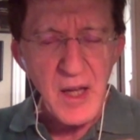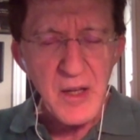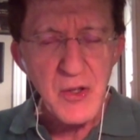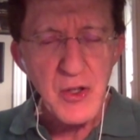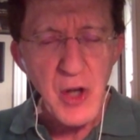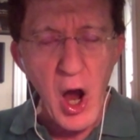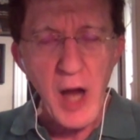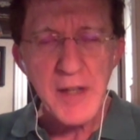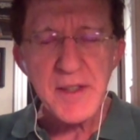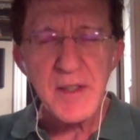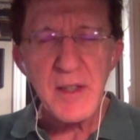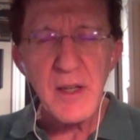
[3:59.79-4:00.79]
not
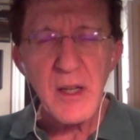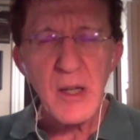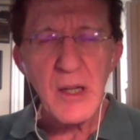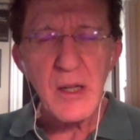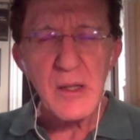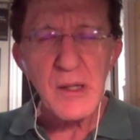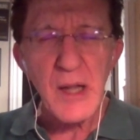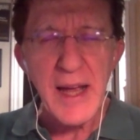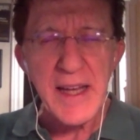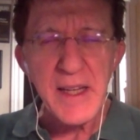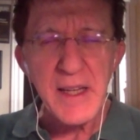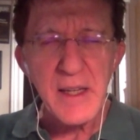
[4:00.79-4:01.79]

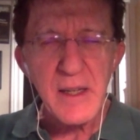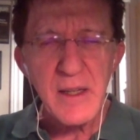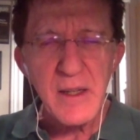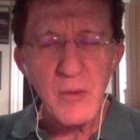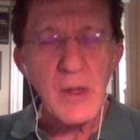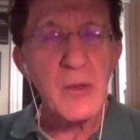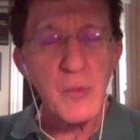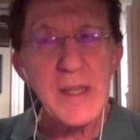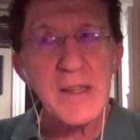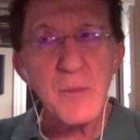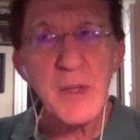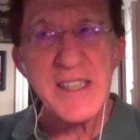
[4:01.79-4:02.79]
like,
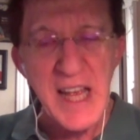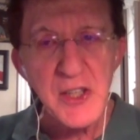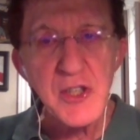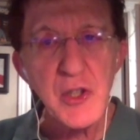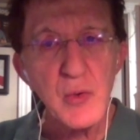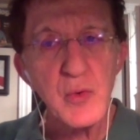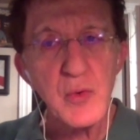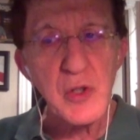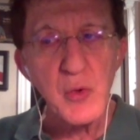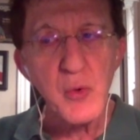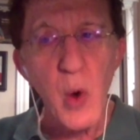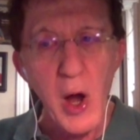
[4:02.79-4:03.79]
we tend to
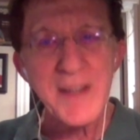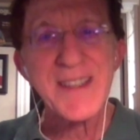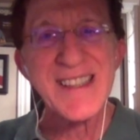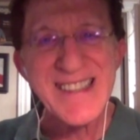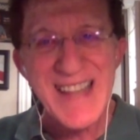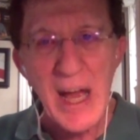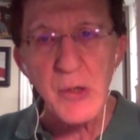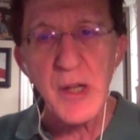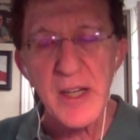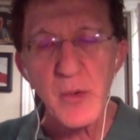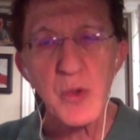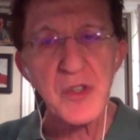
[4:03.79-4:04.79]
want to sound
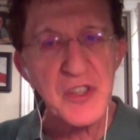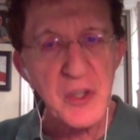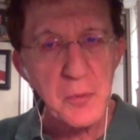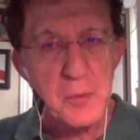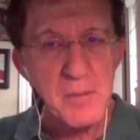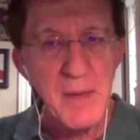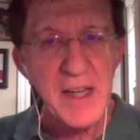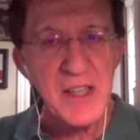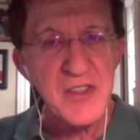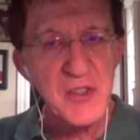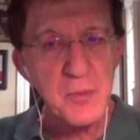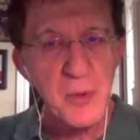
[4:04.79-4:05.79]
like we're supermen
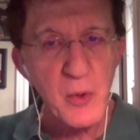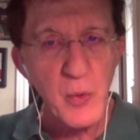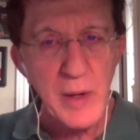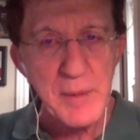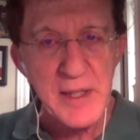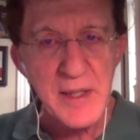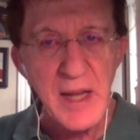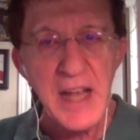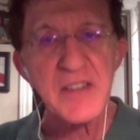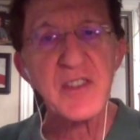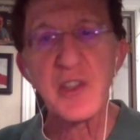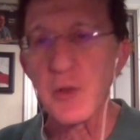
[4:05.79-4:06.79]
and superwomen
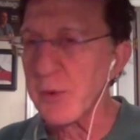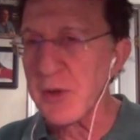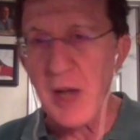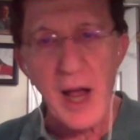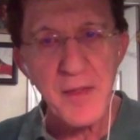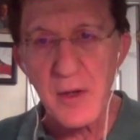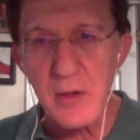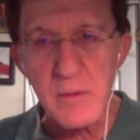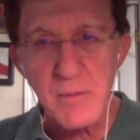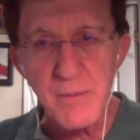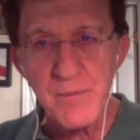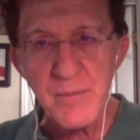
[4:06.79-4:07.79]
and super
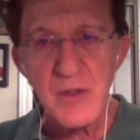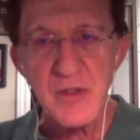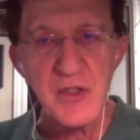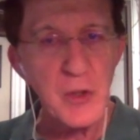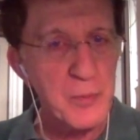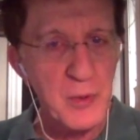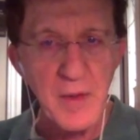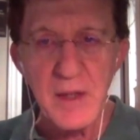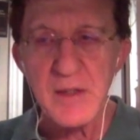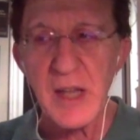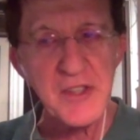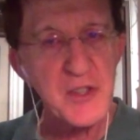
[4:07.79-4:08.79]
neither, super
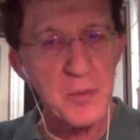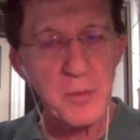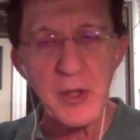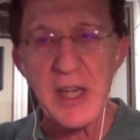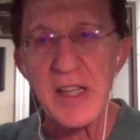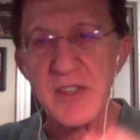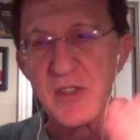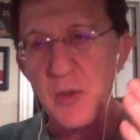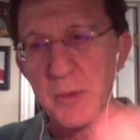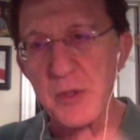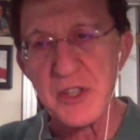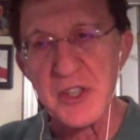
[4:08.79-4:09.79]
he,
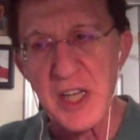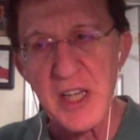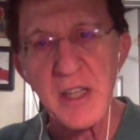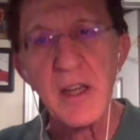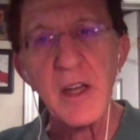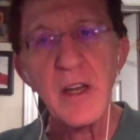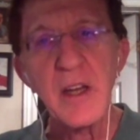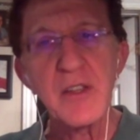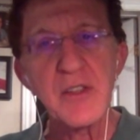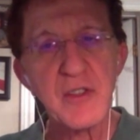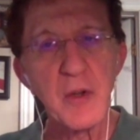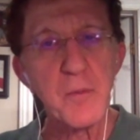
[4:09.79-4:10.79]
super she,
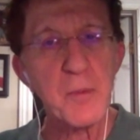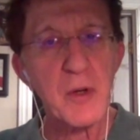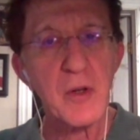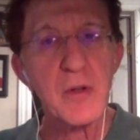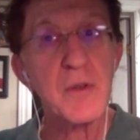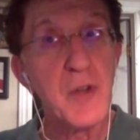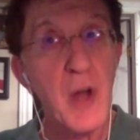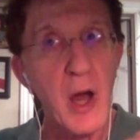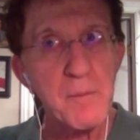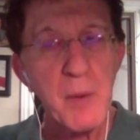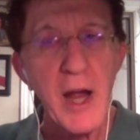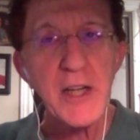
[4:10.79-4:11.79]
super
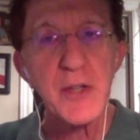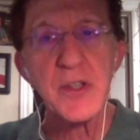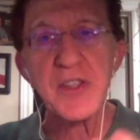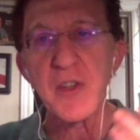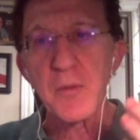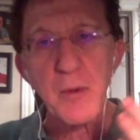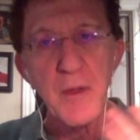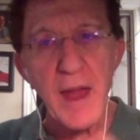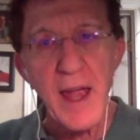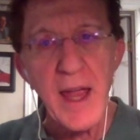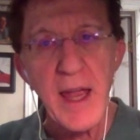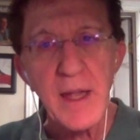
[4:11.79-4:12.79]
non-binary, super
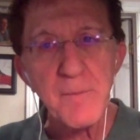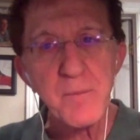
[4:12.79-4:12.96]
they.